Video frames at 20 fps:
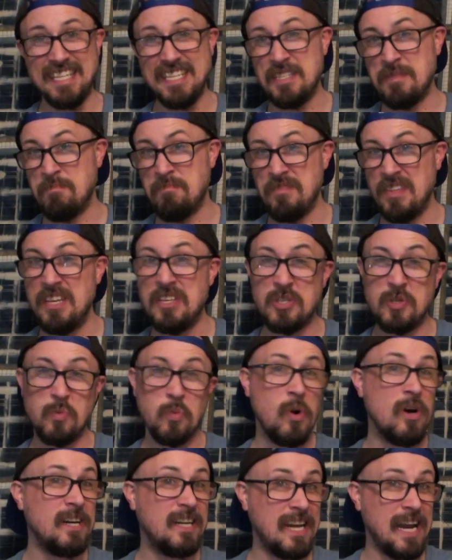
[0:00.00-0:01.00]
This this
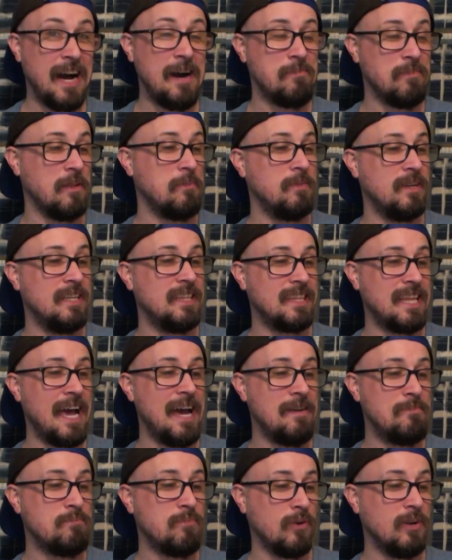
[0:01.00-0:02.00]
would complement
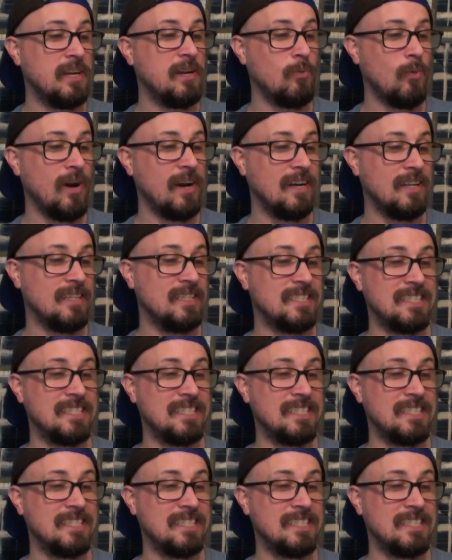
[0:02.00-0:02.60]
that pretty well.